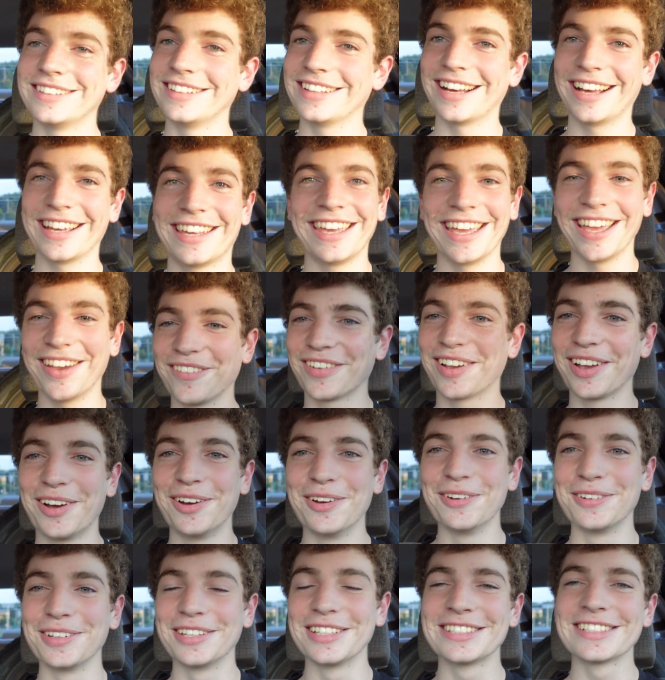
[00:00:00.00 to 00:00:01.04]
I can't go
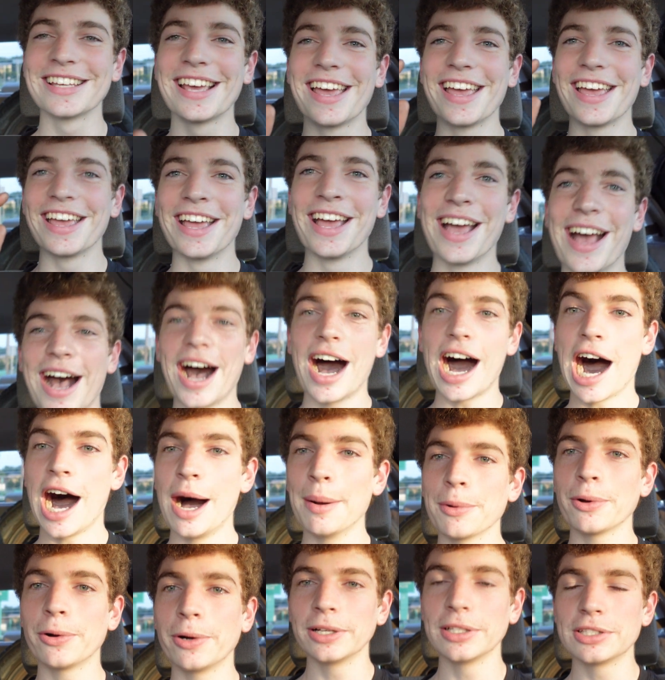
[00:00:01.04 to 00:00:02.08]
over this.
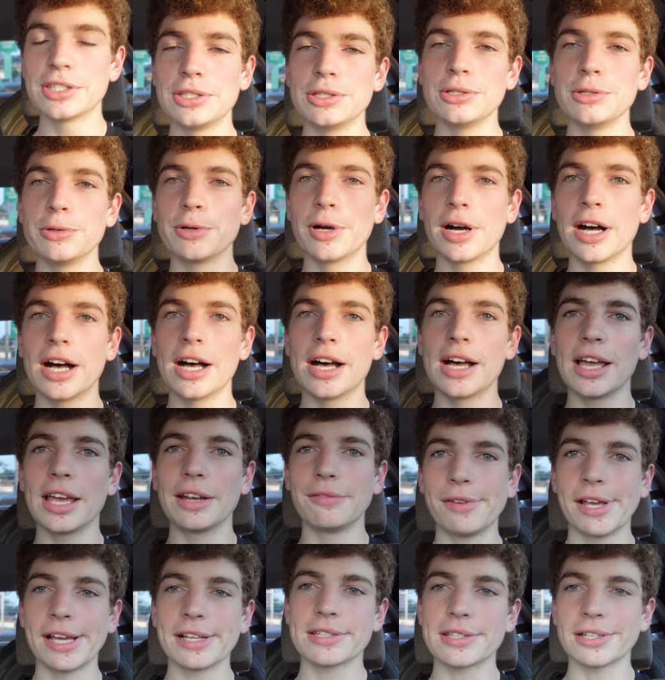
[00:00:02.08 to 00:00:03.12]
I'm going to
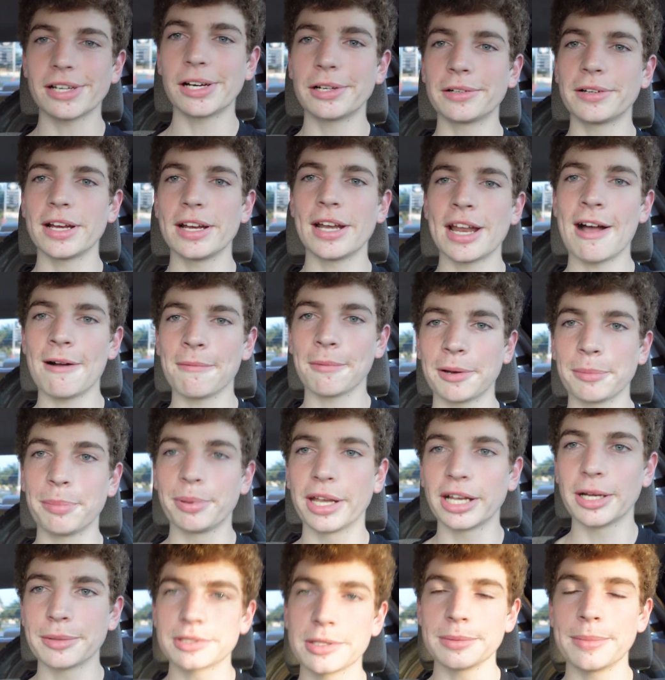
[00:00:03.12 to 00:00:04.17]
advanced auto right now. I'm going to
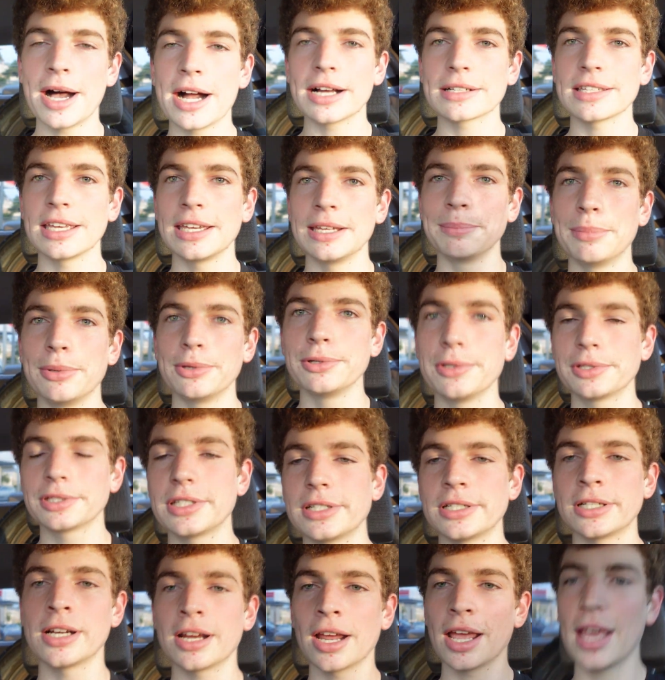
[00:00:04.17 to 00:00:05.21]
pick up some octane
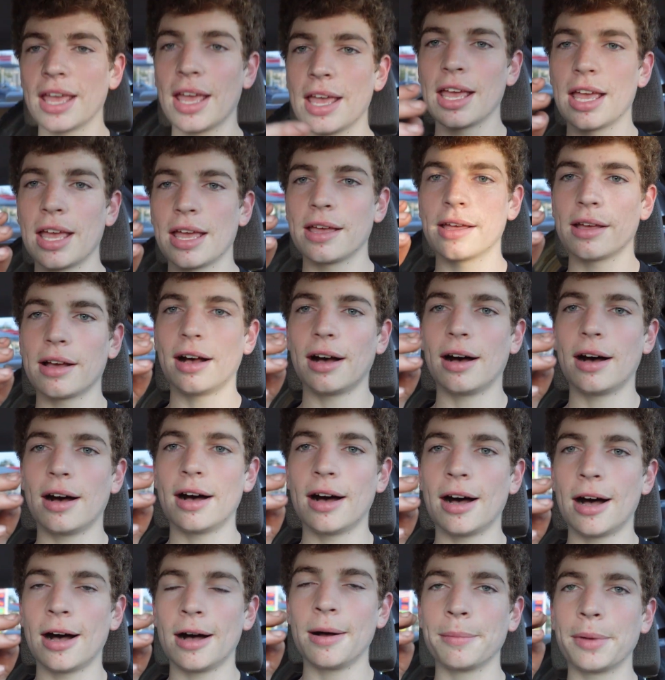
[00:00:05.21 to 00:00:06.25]
booster.
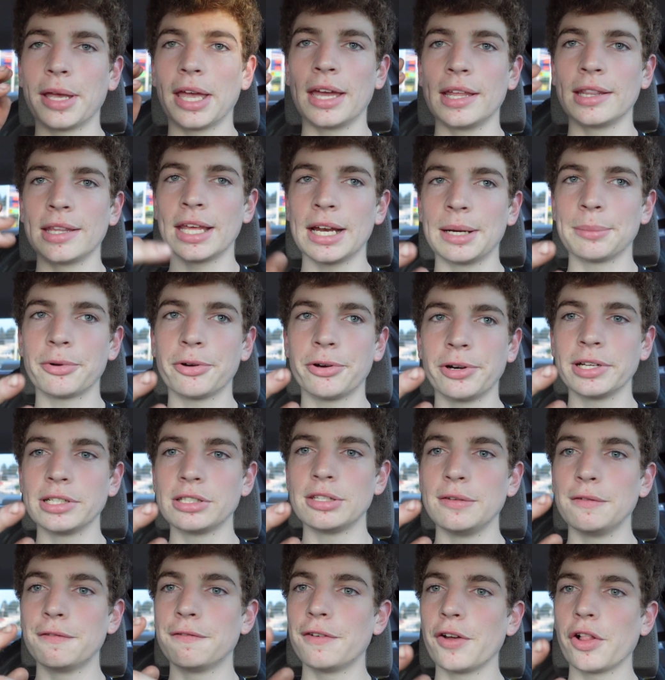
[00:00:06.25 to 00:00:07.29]
And then I'm going
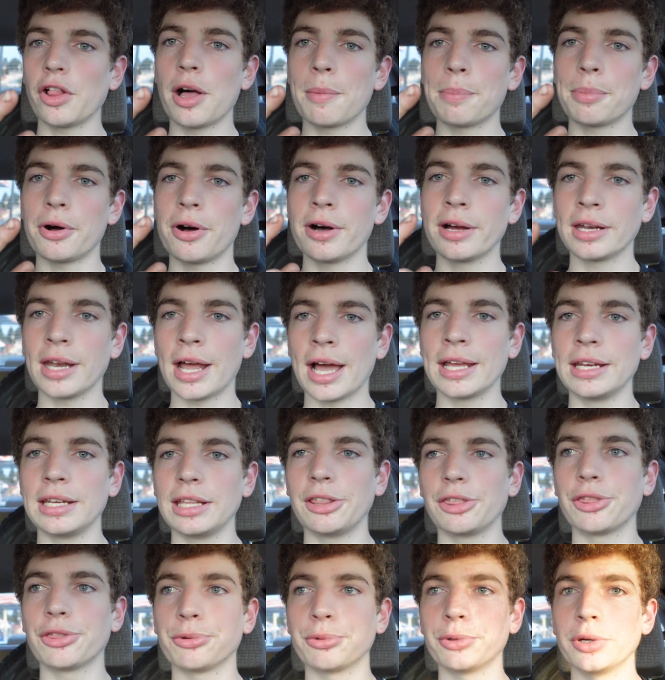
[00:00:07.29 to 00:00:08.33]
to fill up on
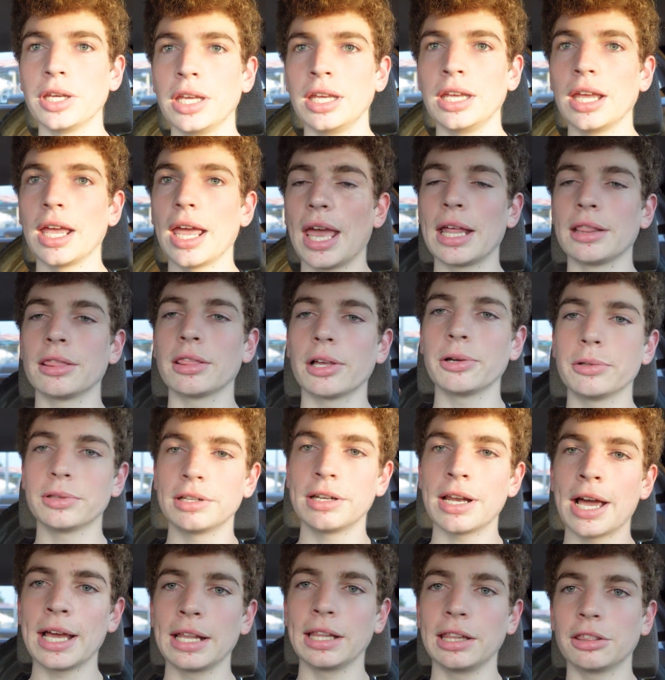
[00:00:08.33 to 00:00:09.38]
93 and load the
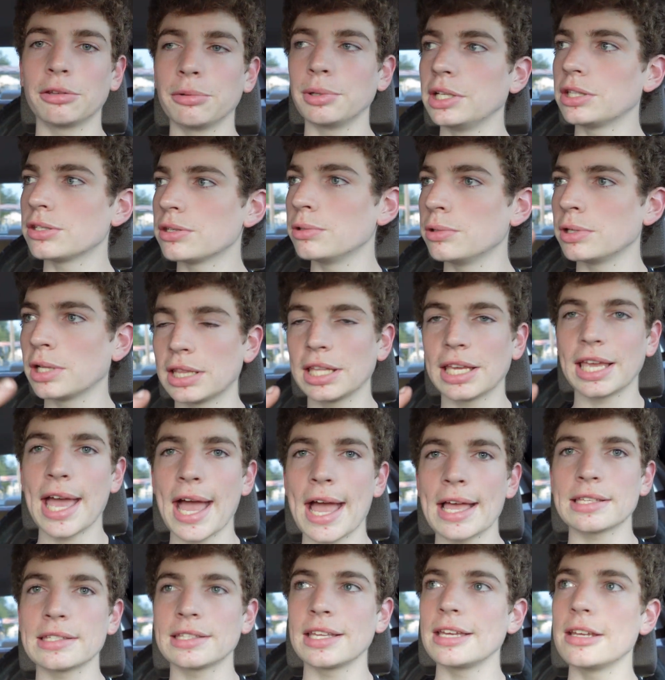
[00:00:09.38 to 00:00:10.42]
93 tune at the
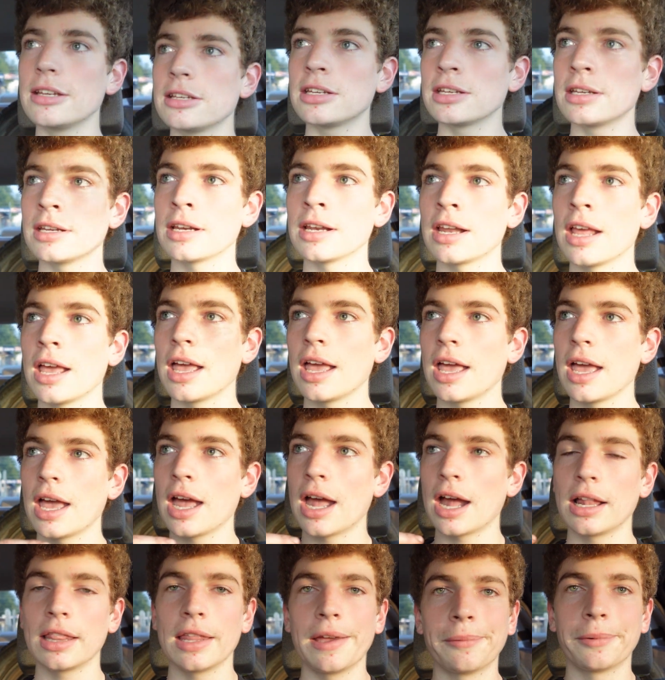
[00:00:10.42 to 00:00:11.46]
gas station,
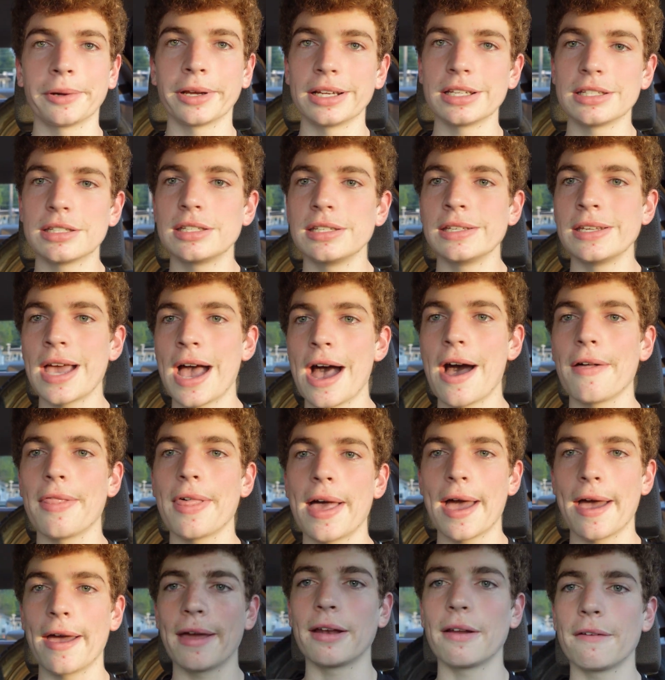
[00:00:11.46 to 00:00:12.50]
and then we're going to see how
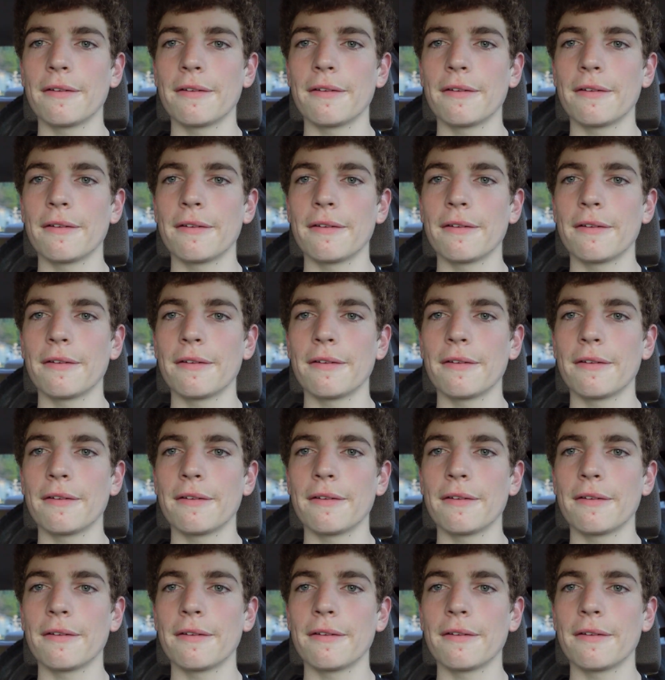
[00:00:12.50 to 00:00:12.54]
that